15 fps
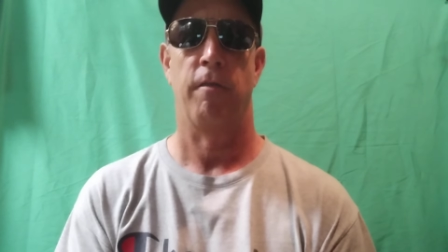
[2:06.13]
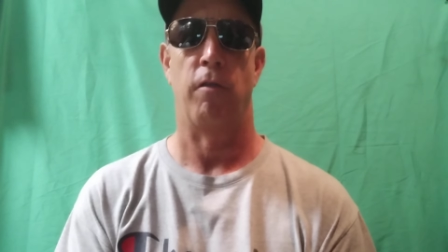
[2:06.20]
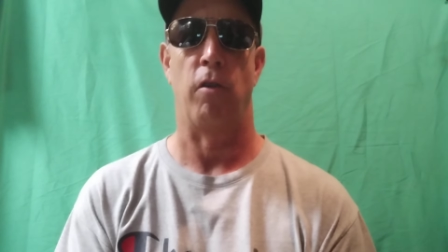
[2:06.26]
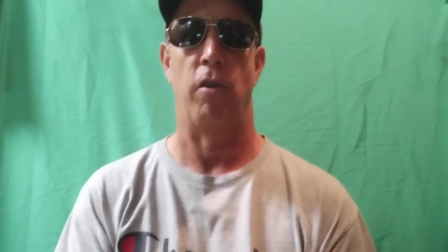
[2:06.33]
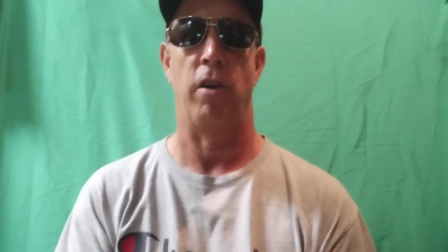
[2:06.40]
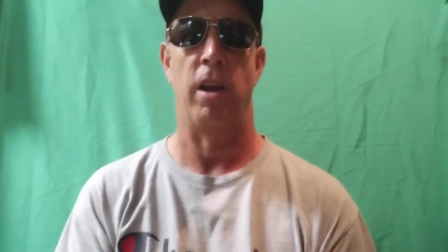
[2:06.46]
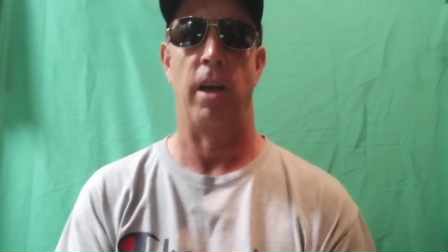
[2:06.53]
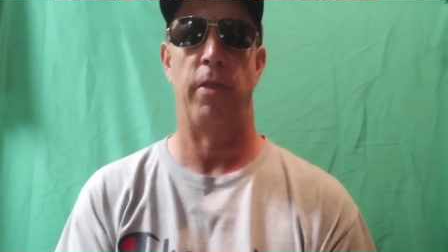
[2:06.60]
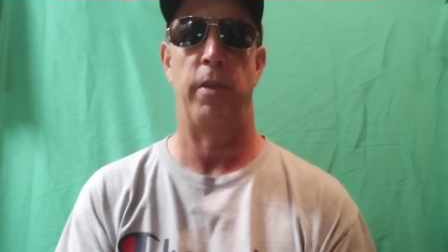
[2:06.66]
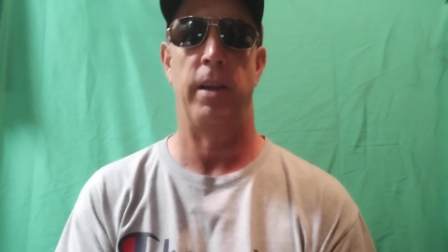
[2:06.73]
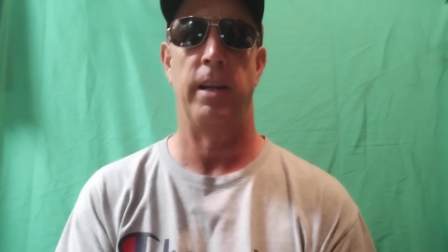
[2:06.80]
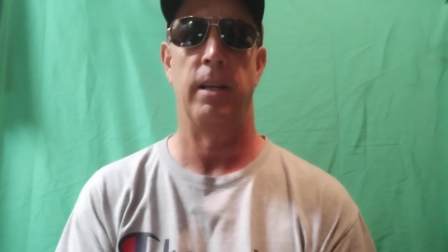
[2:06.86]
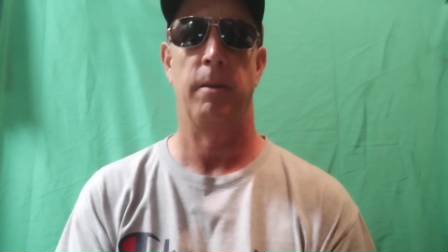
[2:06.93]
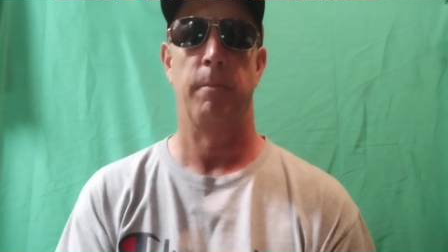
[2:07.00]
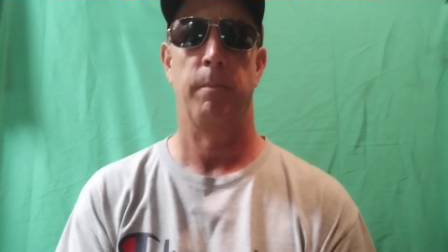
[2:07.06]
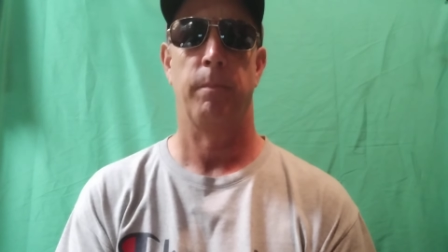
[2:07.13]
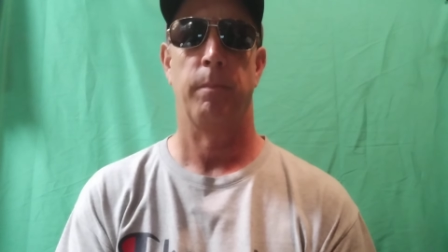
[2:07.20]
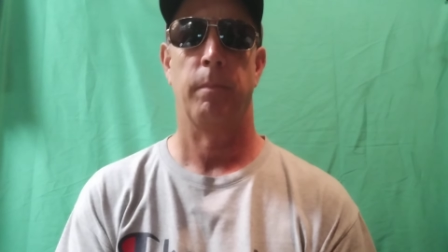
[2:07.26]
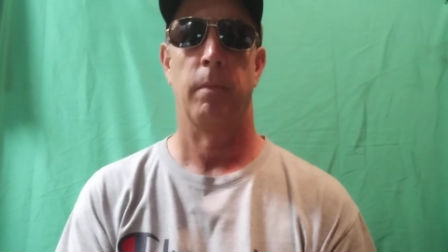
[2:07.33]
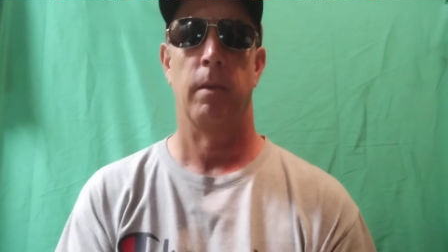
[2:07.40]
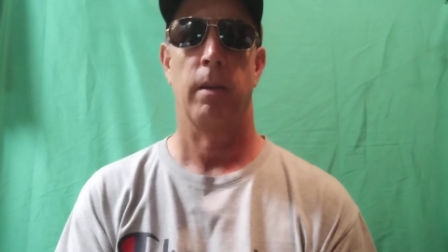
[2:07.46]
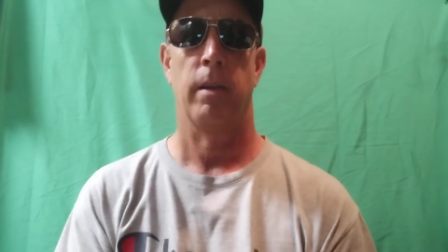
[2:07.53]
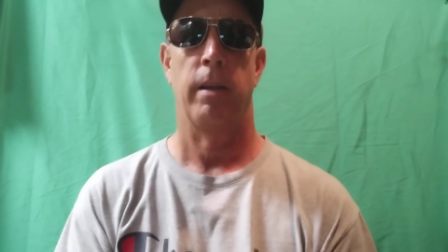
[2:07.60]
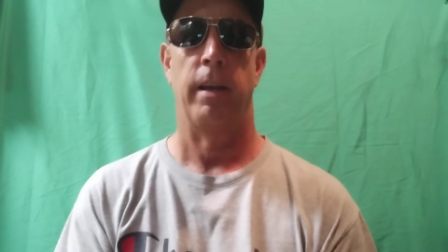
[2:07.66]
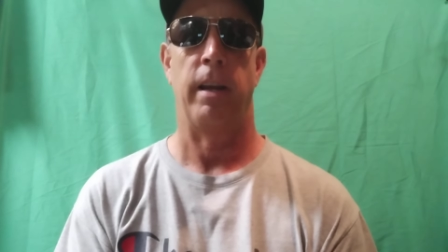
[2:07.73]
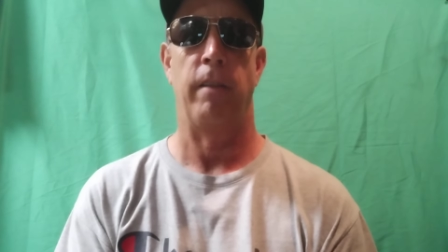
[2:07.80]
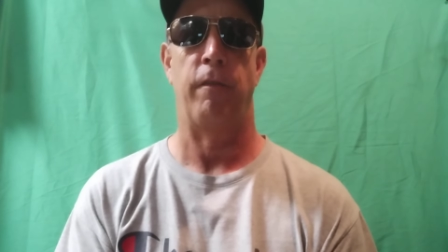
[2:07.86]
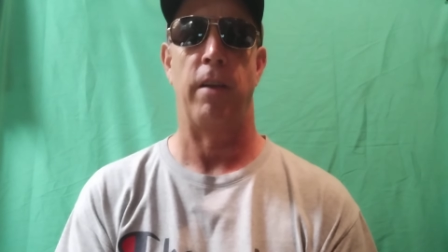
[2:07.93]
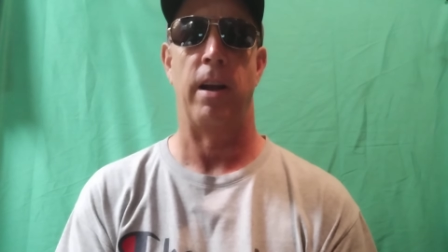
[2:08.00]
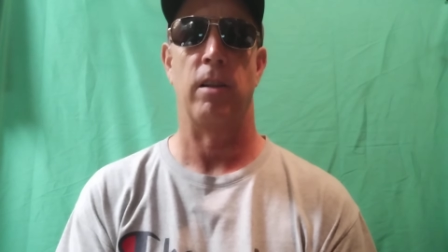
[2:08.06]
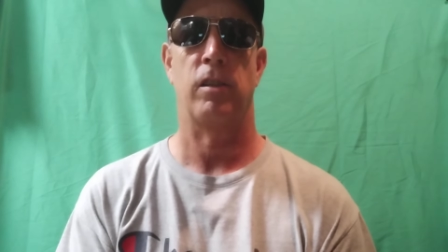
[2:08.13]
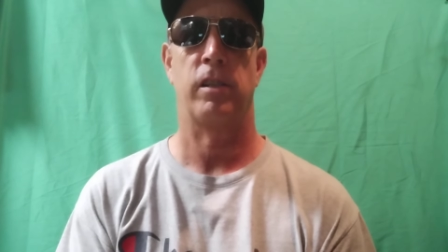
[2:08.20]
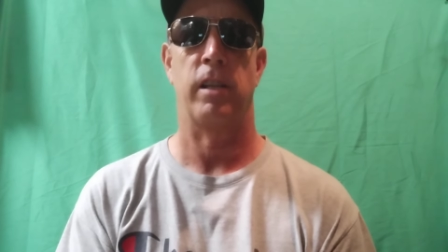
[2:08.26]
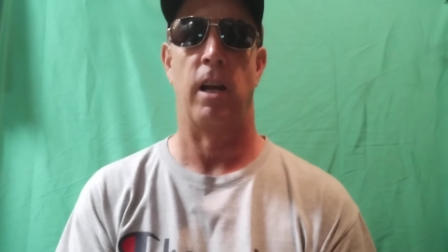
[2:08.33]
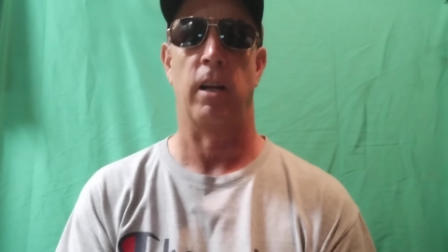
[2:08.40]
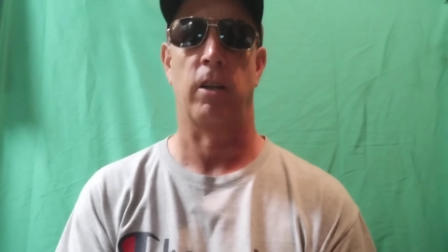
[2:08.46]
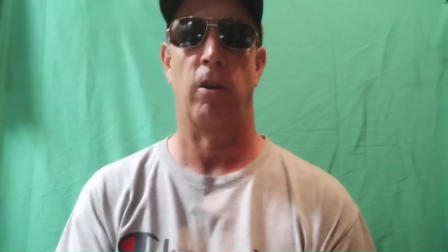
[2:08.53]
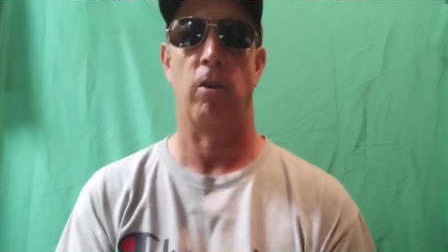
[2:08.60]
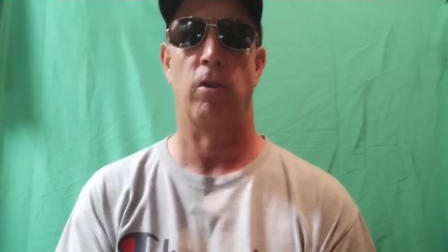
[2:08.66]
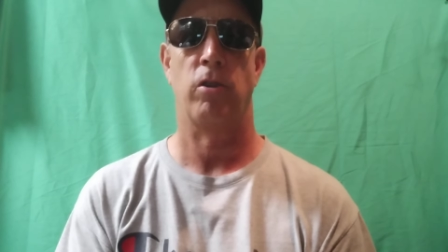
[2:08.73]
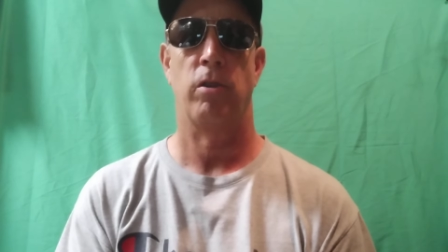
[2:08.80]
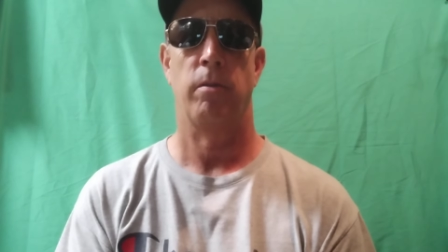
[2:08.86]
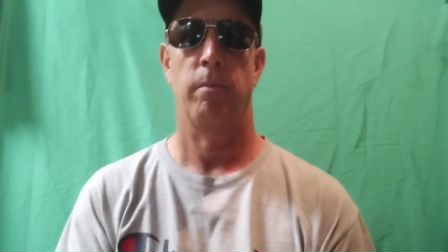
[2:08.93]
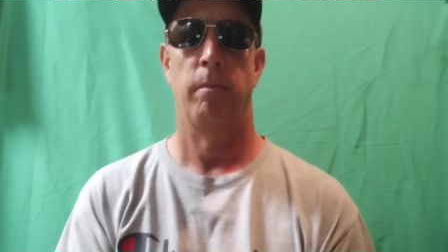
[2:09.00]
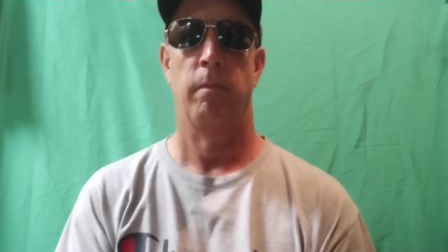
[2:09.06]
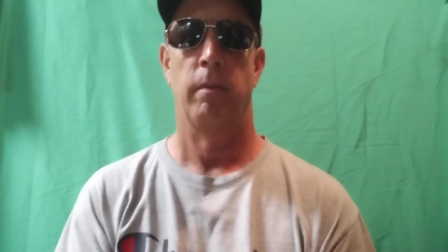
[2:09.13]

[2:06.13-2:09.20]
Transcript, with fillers: for nothing, he found suckers.